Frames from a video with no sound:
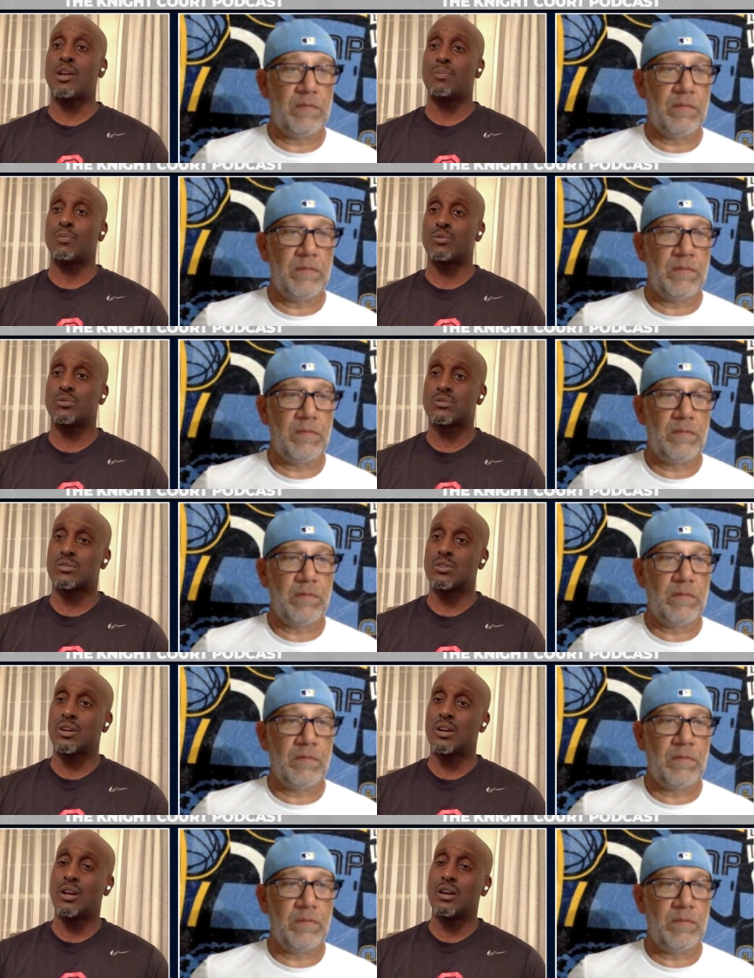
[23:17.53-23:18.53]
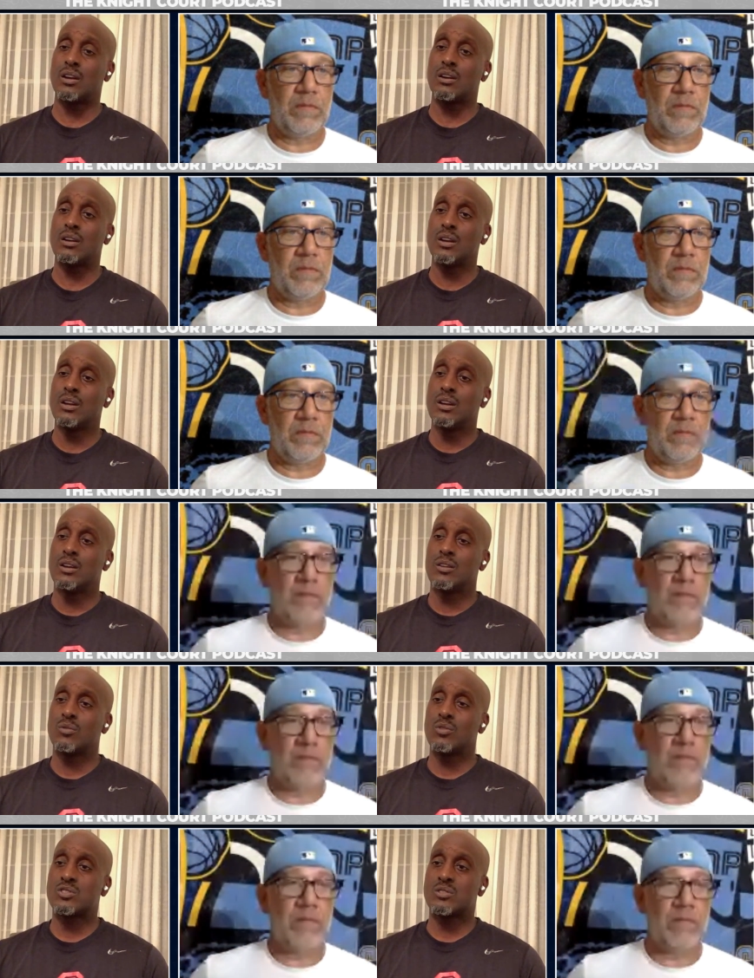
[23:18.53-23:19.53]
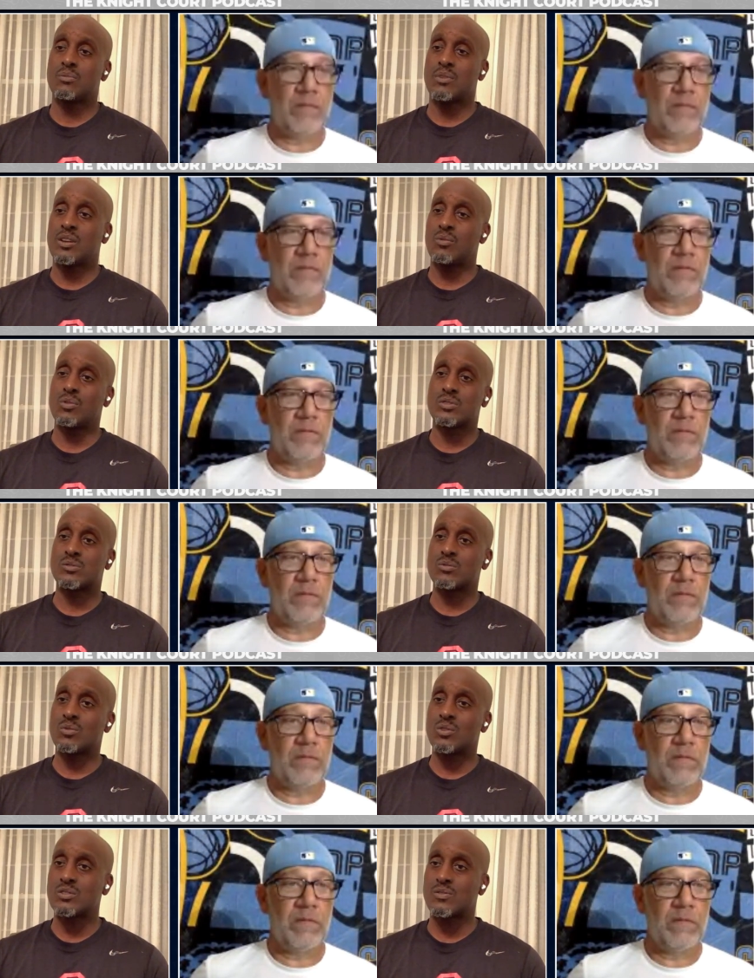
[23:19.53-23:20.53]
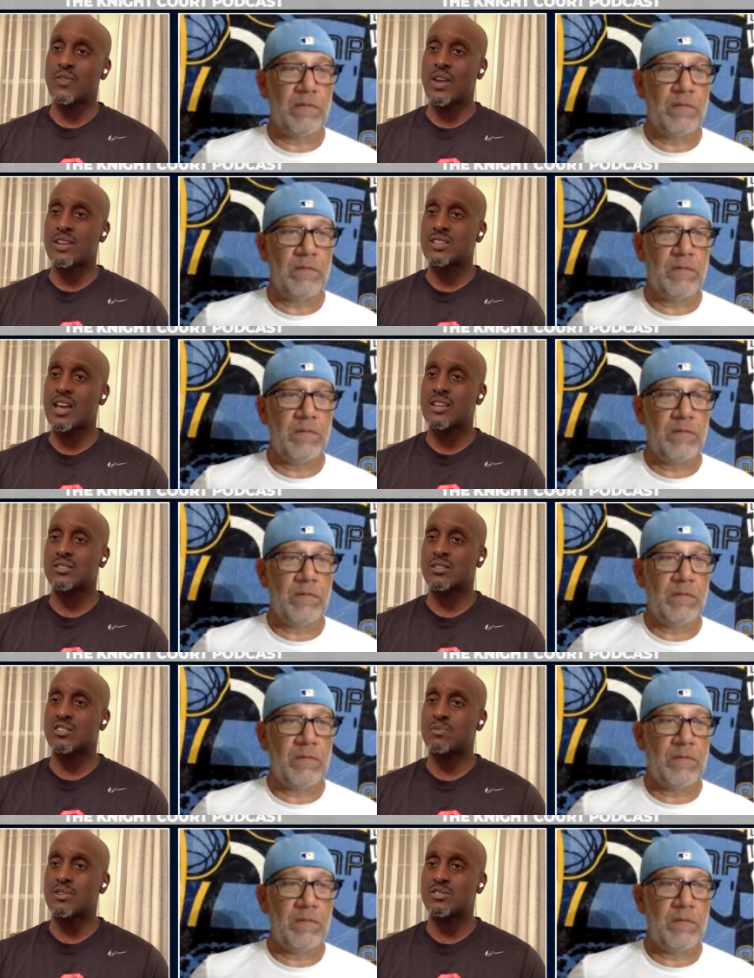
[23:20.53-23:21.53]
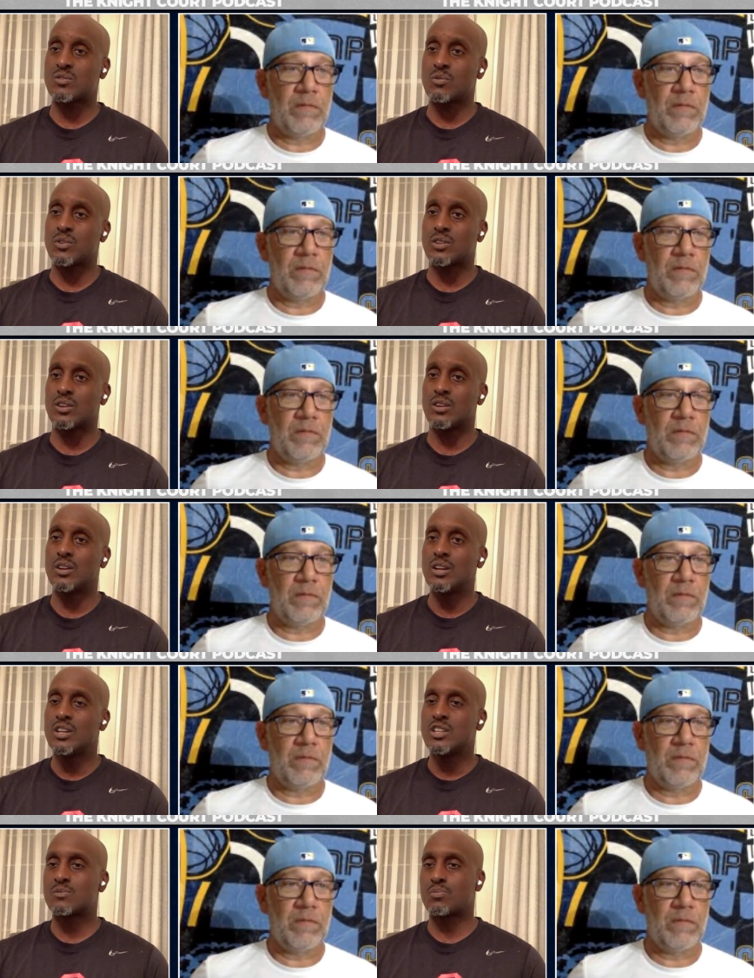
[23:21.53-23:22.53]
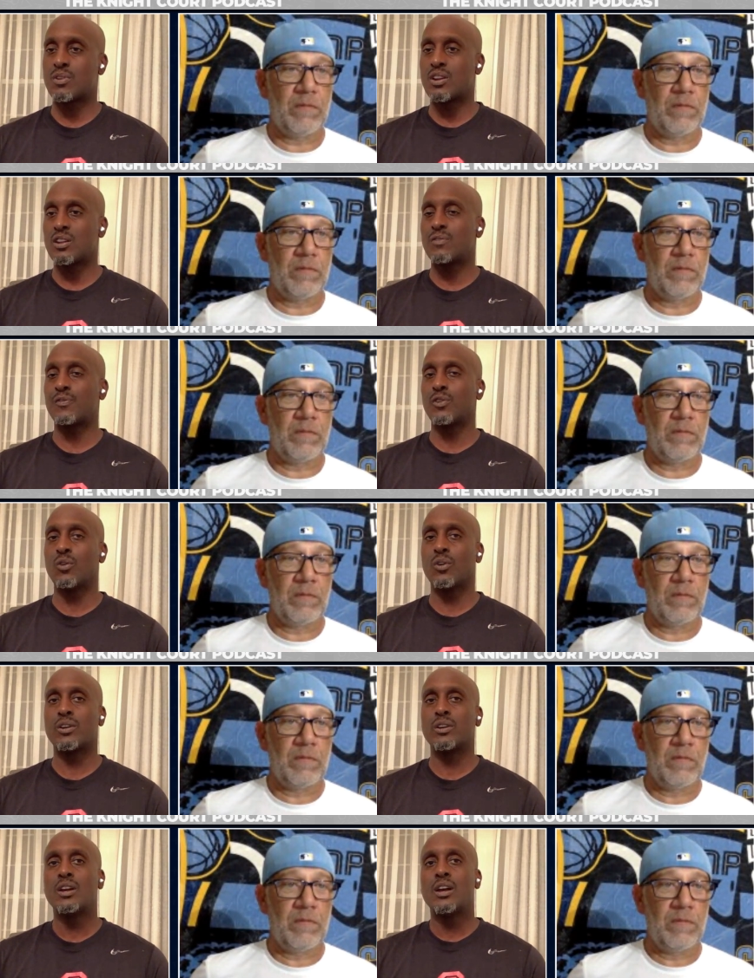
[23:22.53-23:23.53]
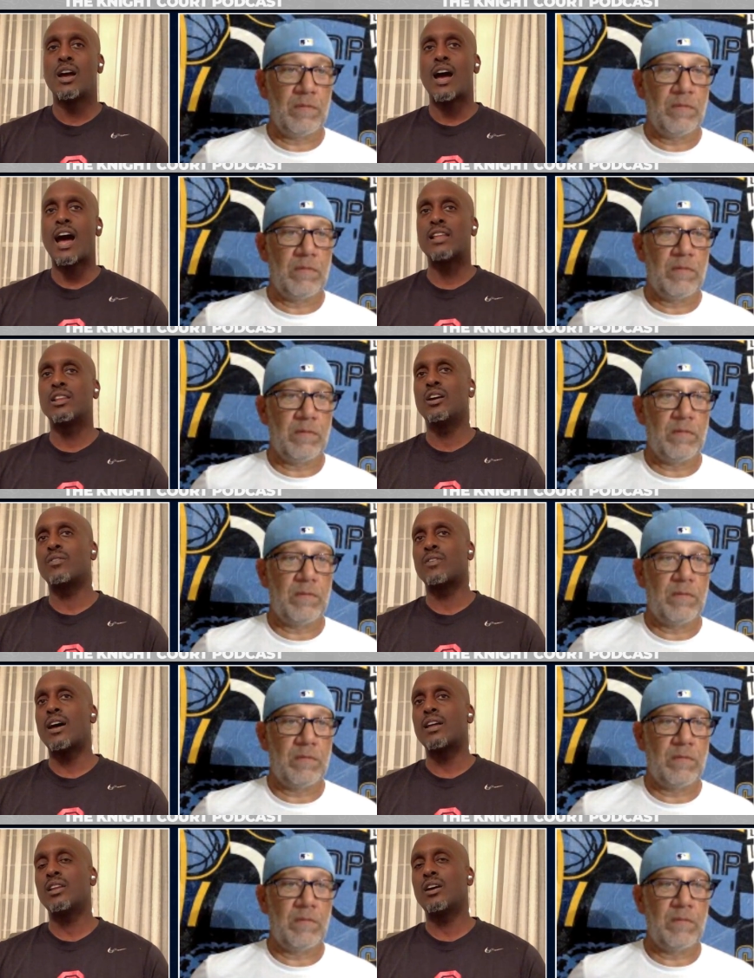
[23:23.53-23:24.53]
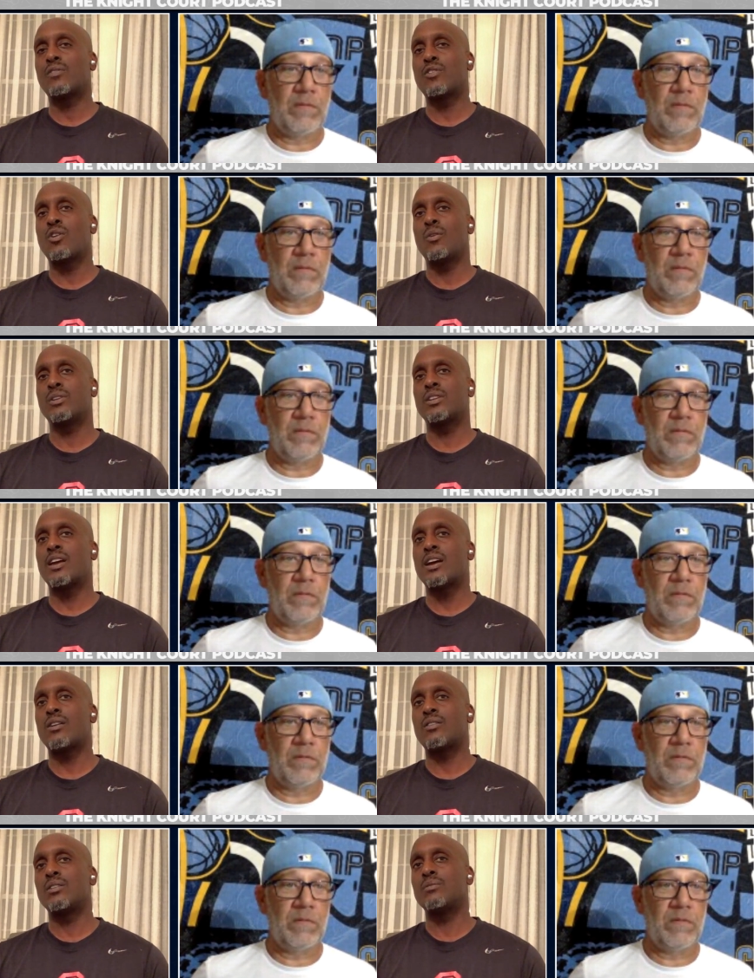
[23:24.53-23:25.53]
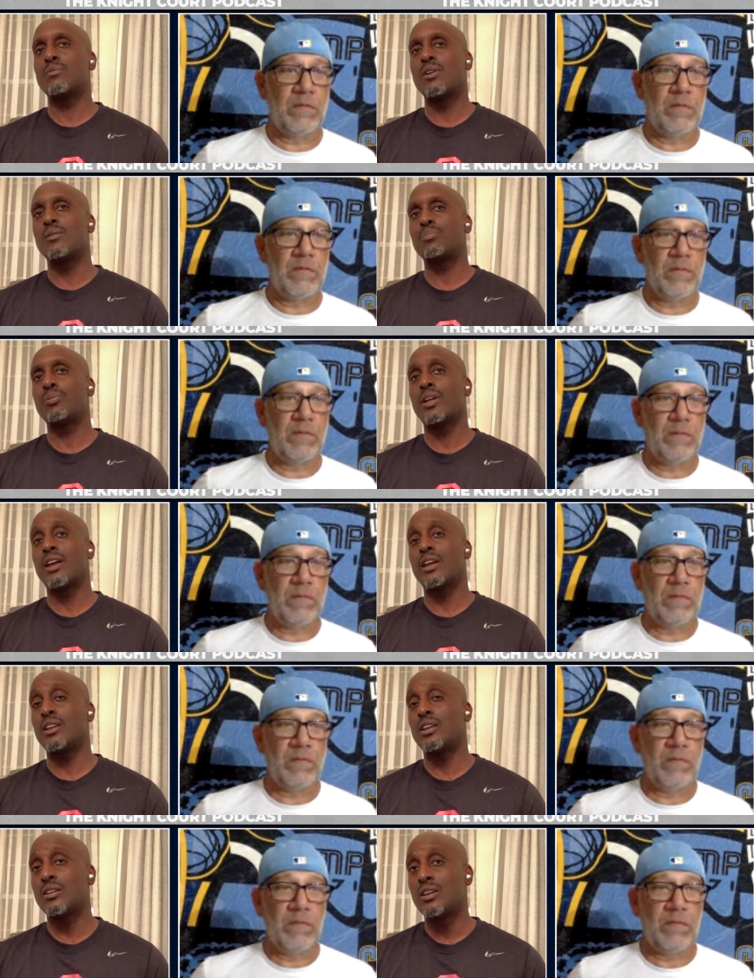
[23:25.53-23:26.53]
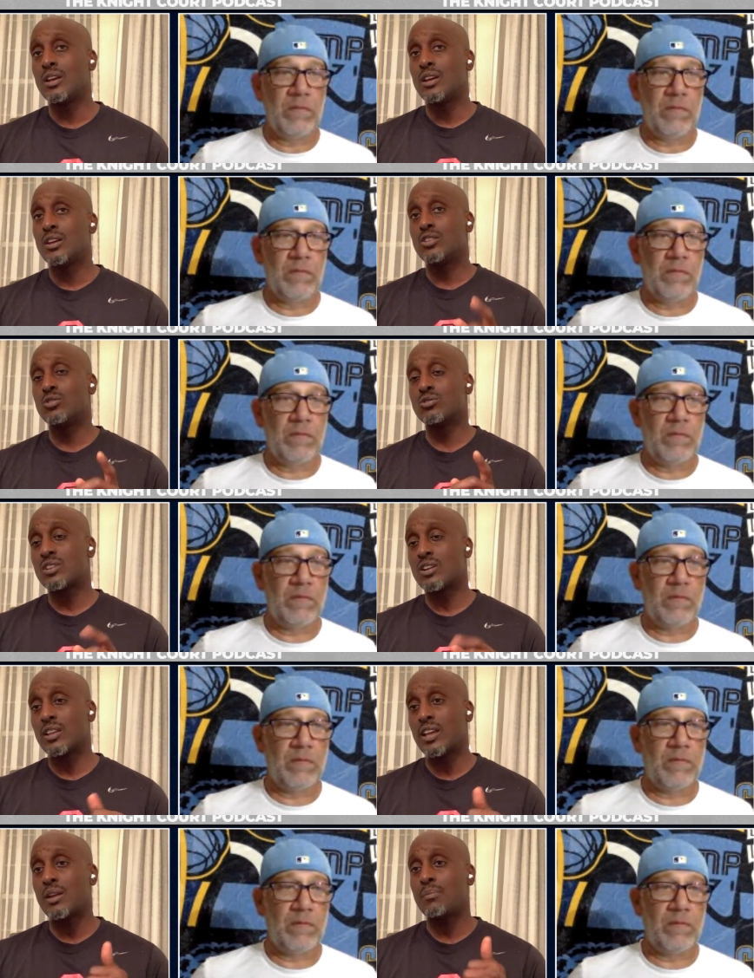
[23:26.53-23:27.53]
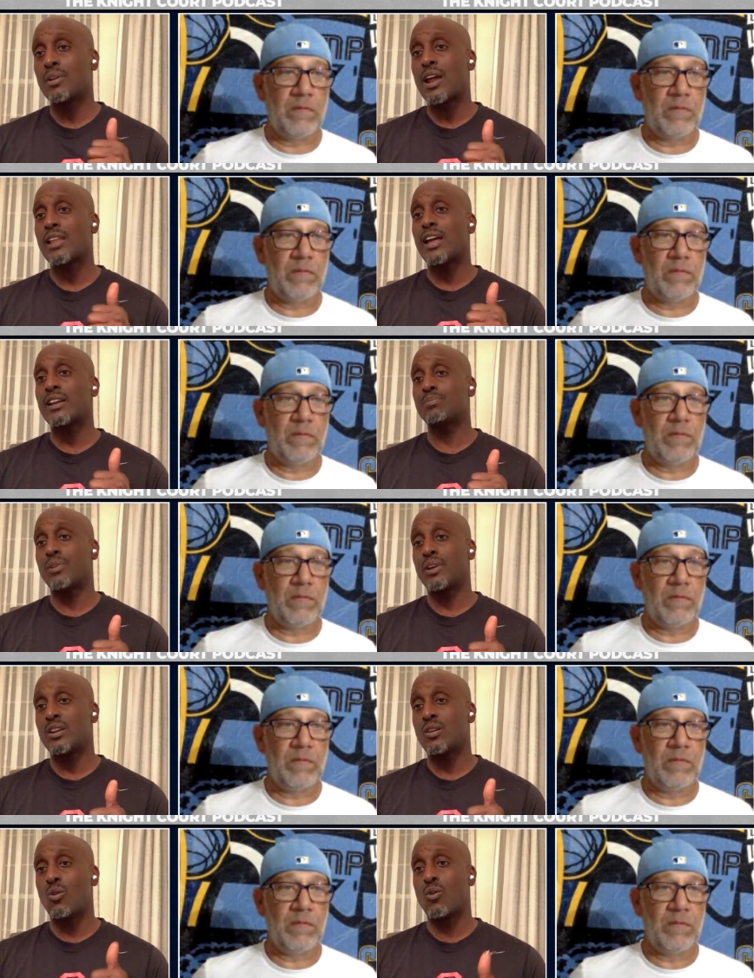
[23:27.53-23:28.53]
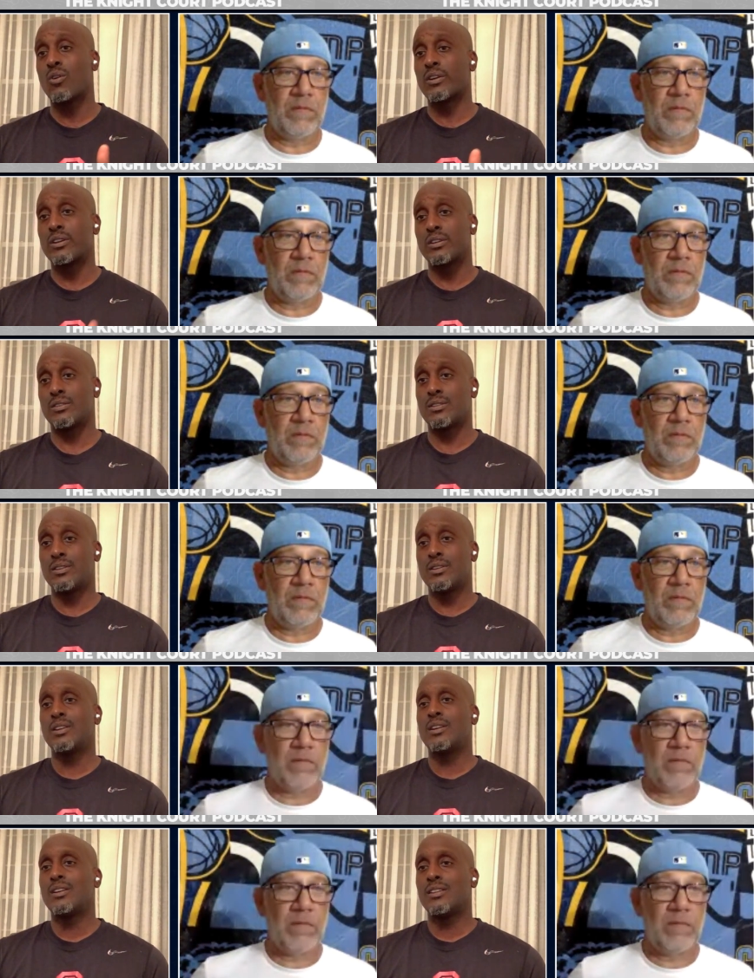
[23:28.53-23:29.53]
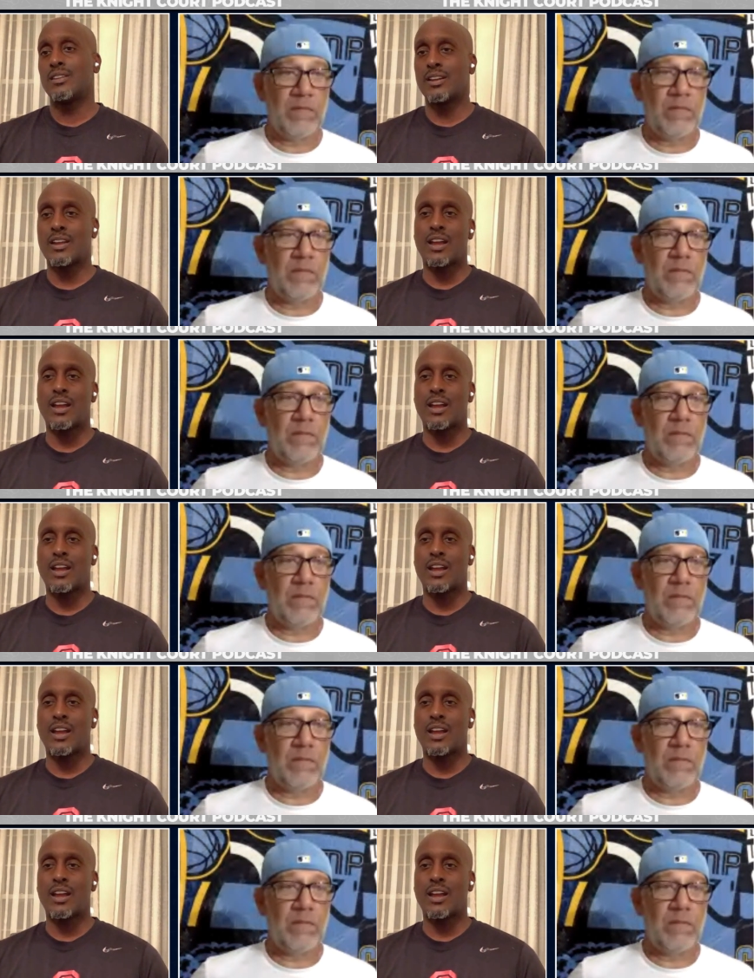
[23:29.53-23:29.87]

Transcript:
Speaker 1: Maples, uh, which to me was was fantastic, especially with the springy floor. I love I love going down and, and playing in UCLA, but I like playing in Oregon. Like